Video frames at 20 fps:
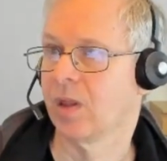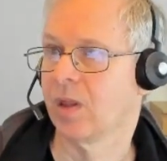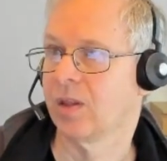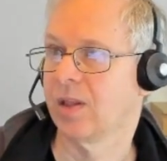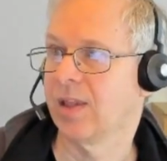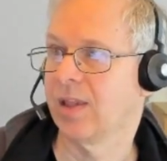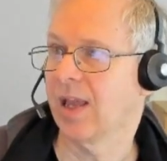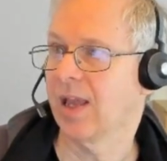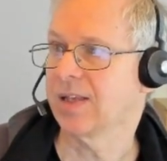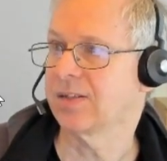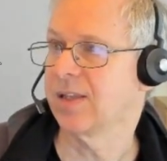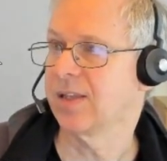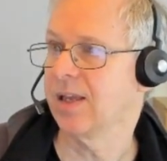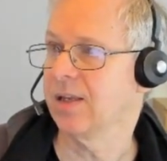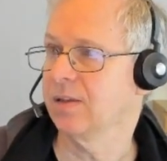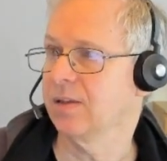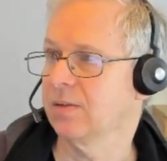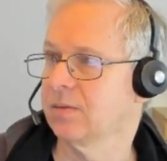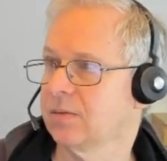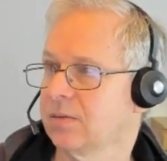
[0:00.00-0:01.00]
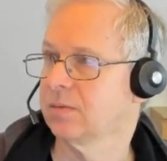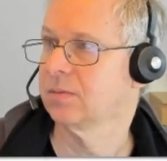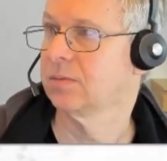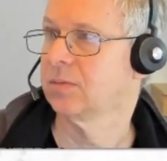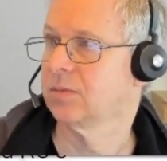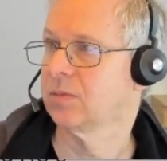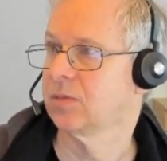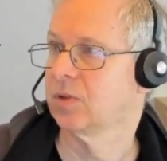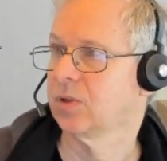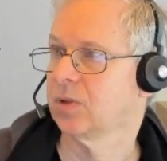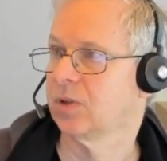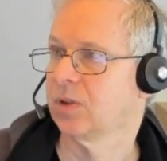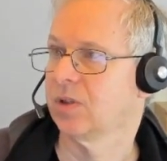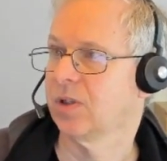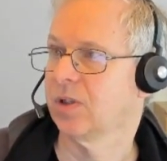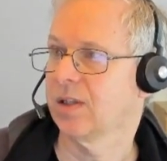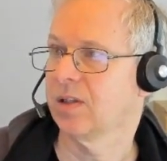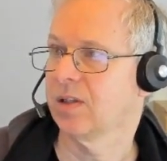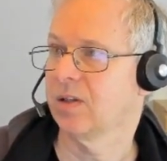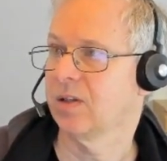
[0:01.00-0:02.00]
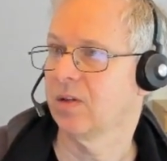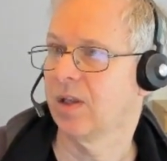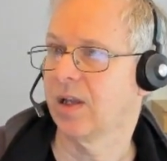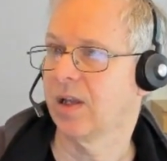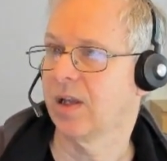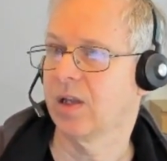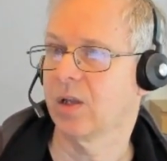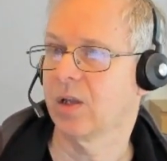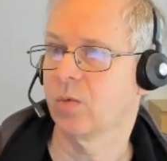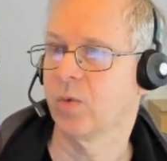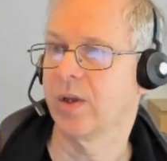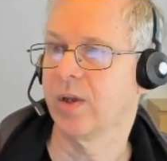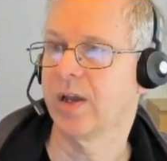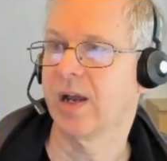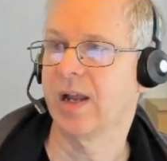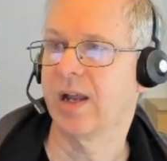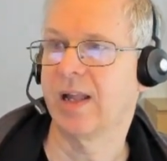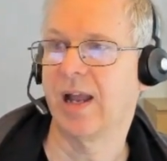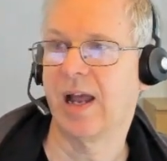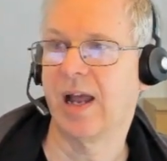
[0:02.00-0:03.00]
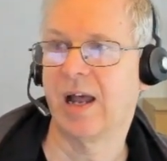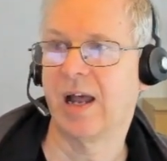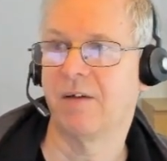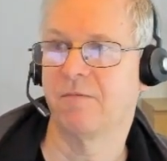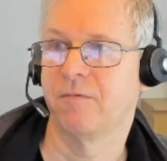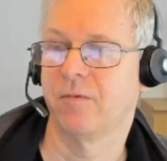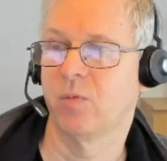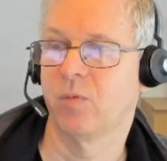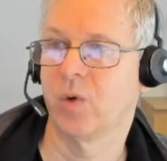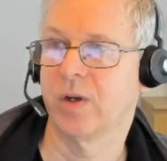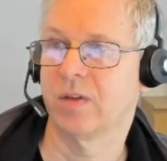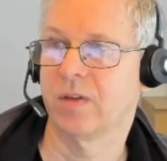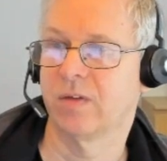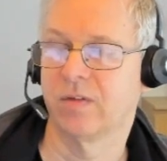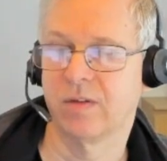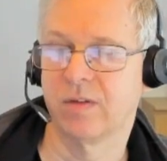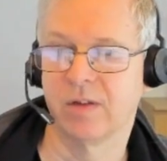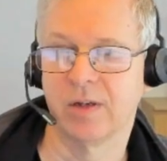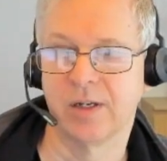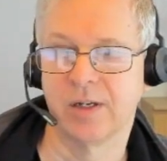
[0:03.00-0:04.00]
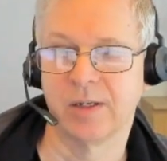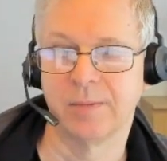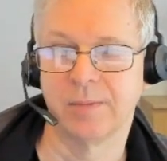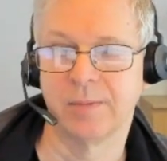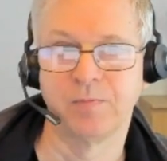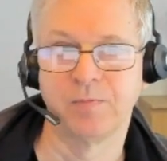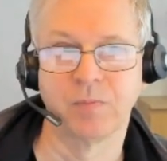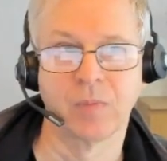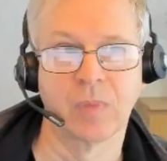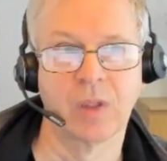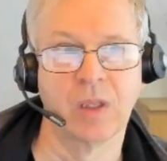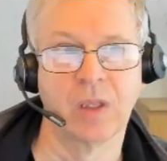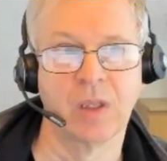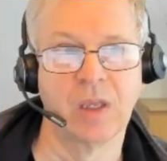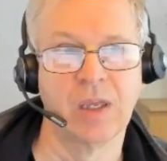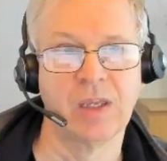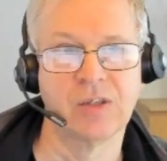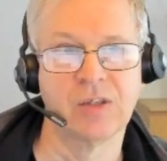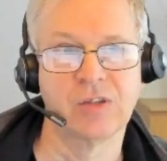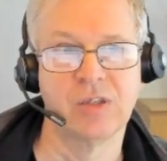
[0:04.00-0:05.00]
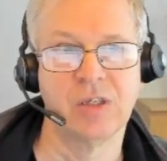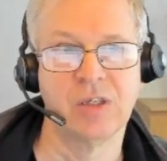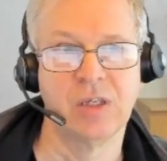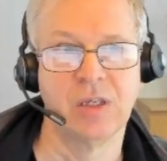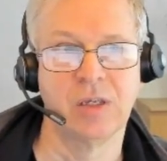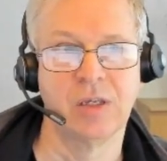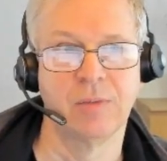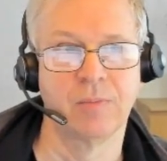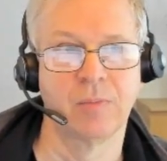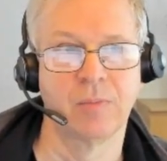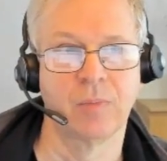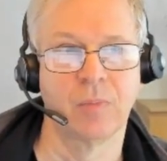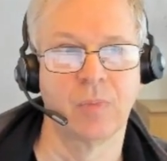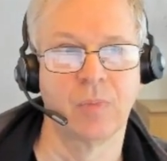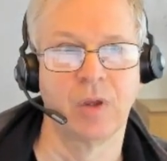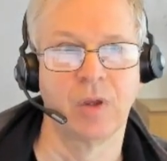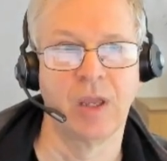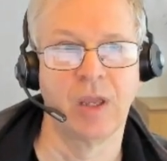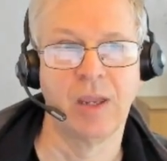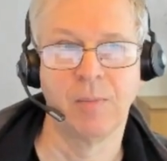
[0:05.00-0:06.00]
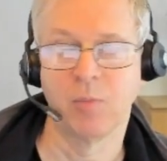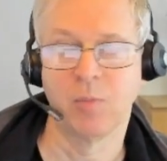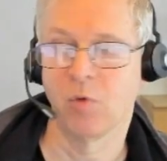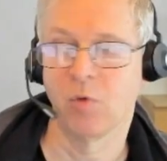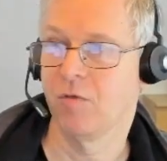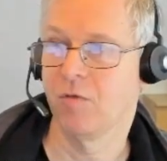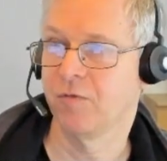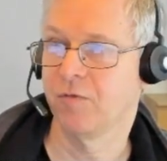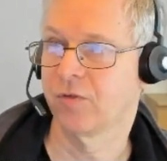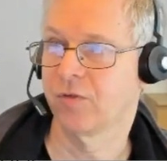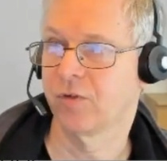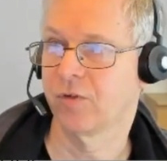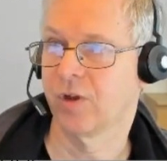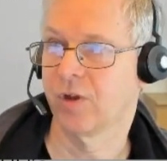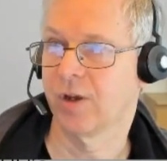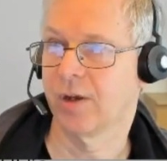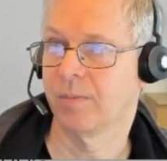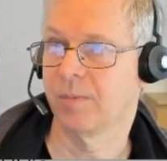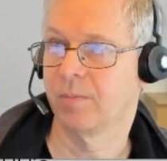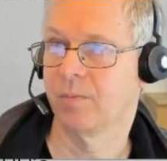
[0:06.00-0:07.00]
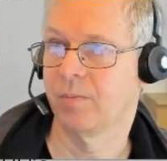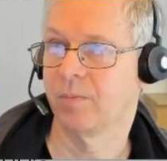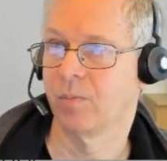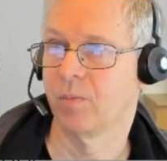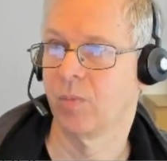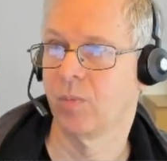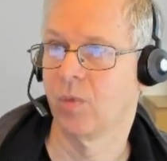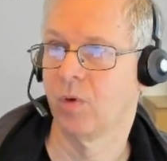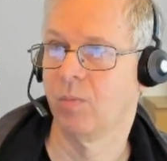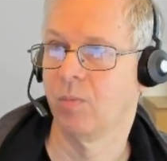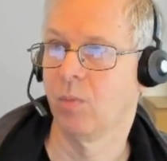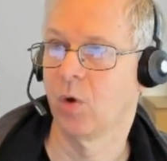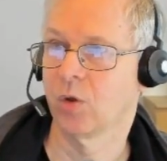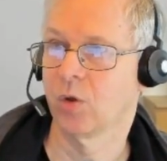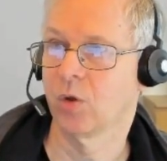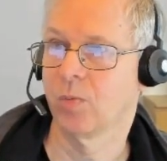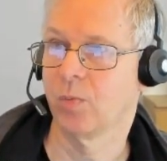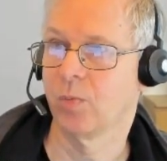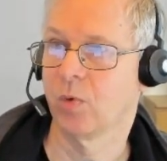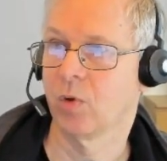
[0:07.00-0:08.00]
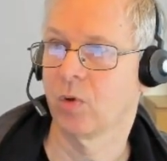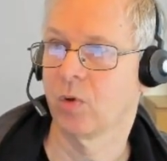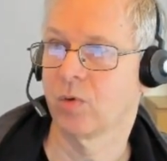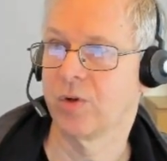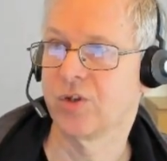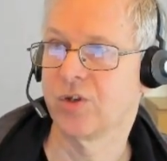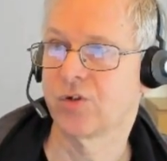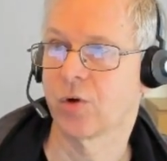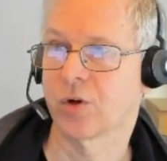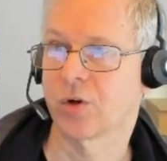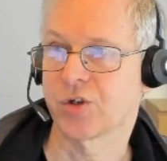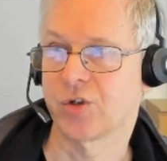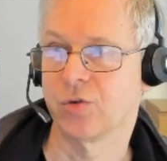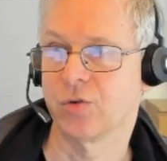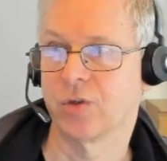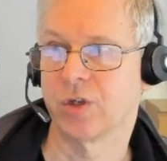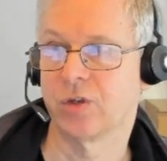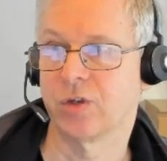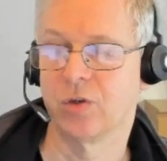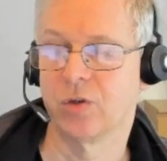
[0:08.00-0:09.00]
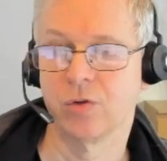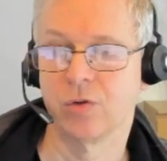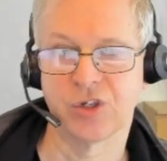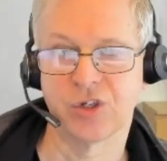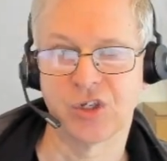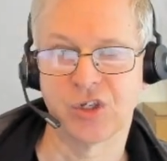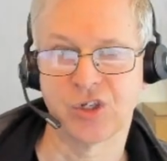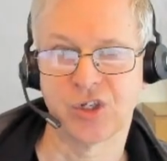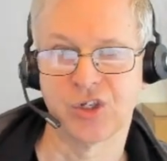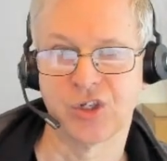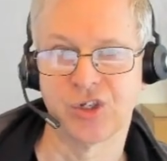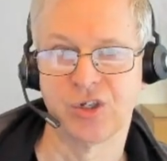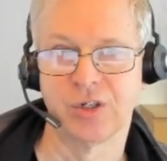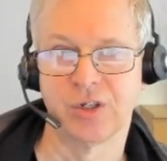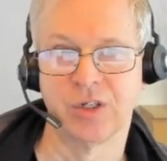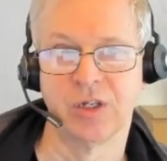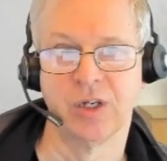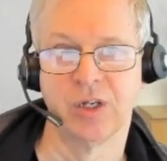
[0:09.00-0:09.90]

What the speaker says: next thing that we can have with is the improved multiple resource unit usage.